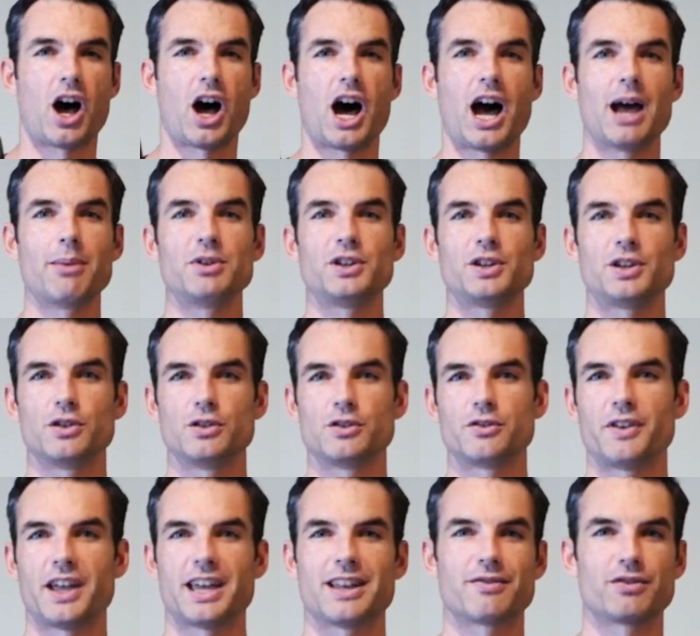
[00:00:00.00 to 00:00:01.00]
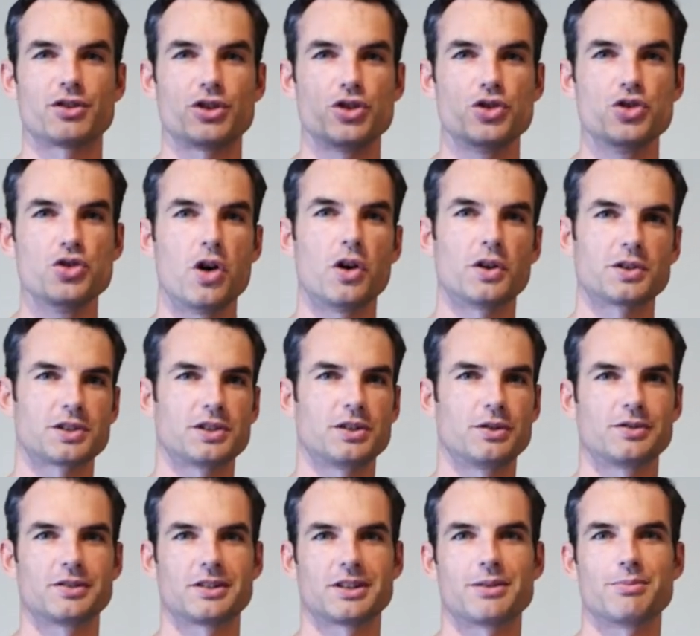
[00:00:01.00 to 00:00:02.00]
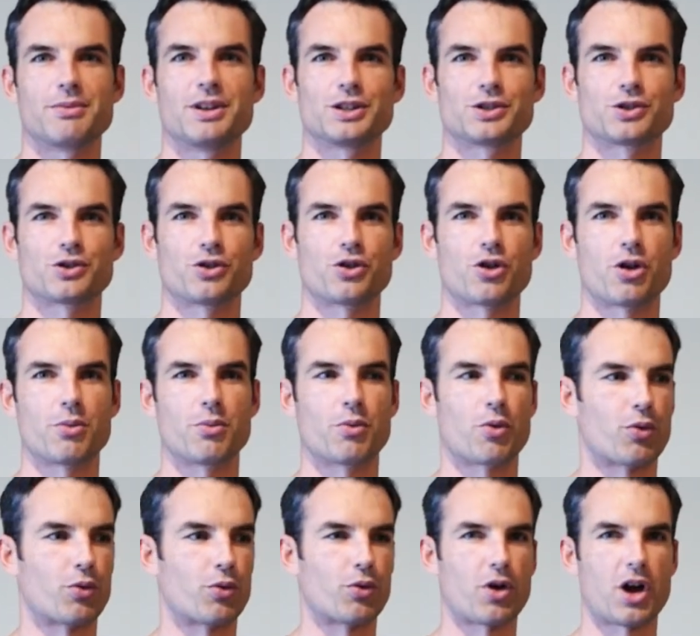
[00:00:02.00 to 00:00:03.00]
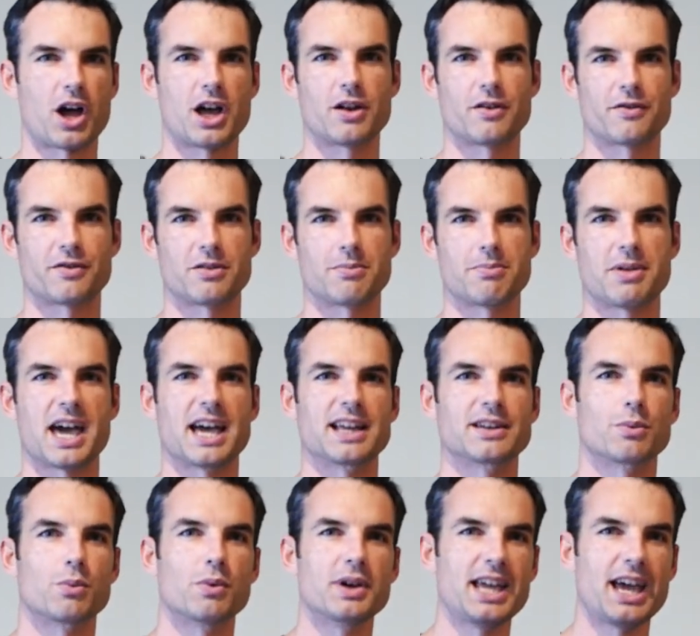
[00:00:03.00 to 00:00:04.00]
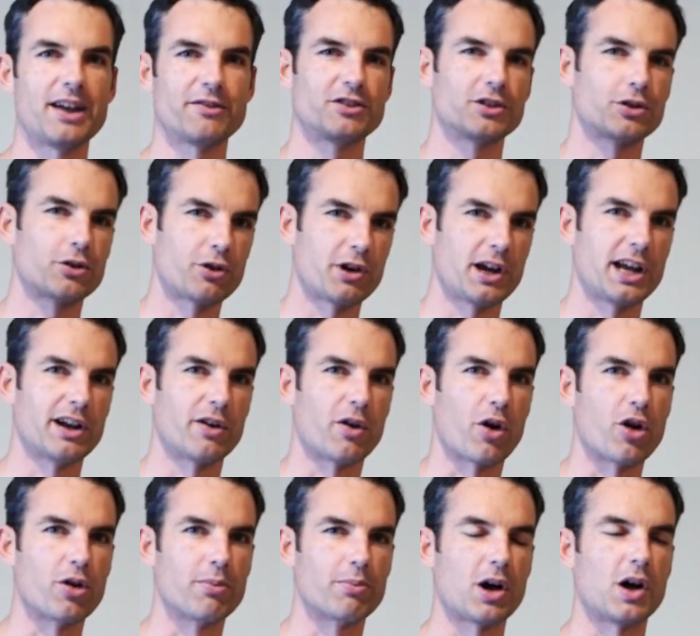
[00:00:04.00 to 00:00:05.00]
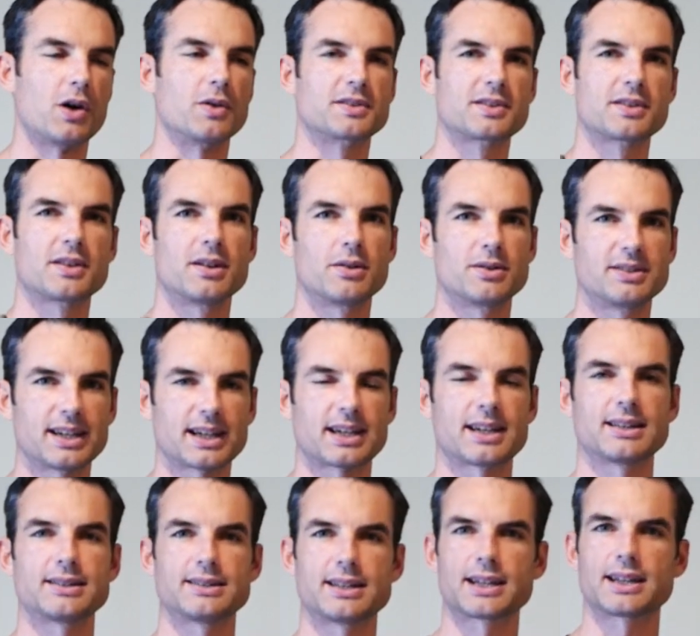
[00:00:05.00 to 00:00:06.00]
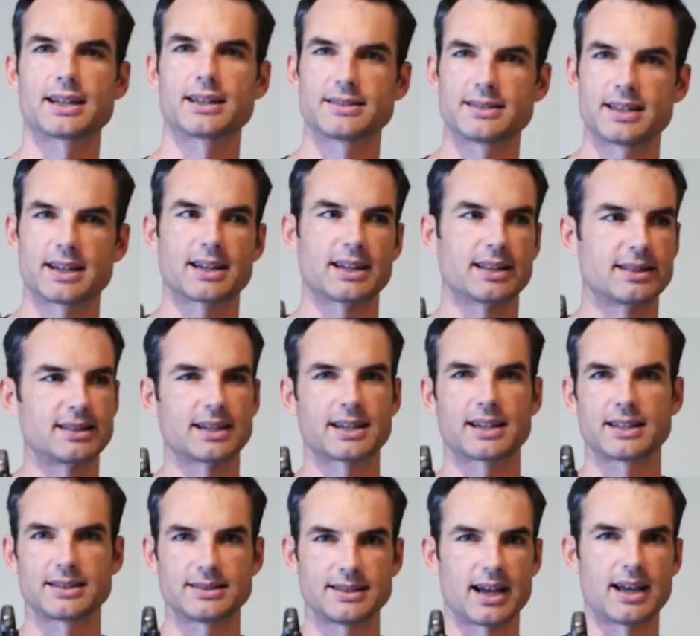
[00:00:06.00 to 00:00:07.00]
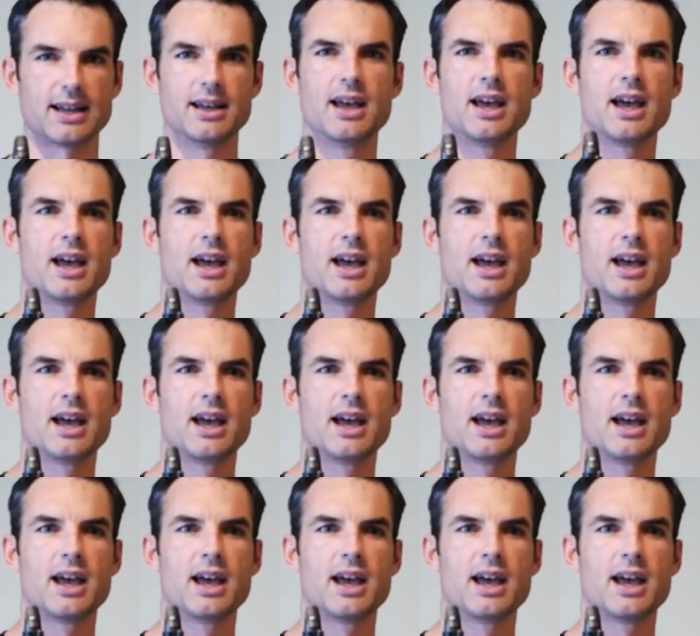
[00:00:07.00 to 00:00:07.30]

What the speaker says: I'm a huge fan of not using a metronome right off the bat. We have to create our own pulse. Taka taka taka taka ta.